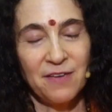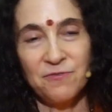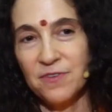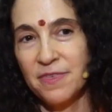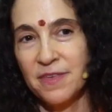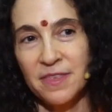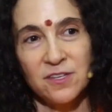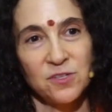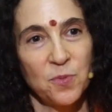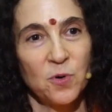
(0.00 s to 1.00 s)
everything that
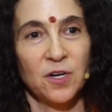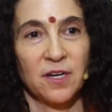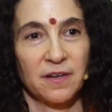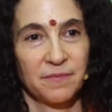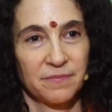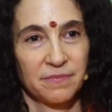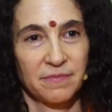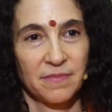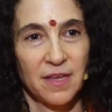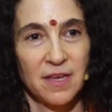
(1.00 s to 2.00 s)
is born.
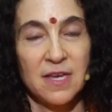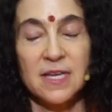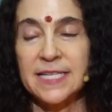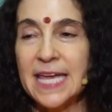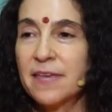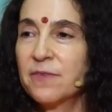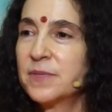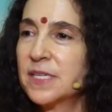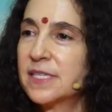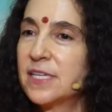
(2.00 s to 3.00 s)
Take
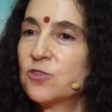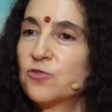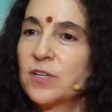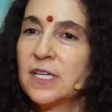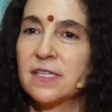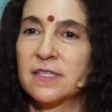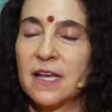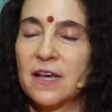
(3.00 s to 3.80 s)
them to see trees that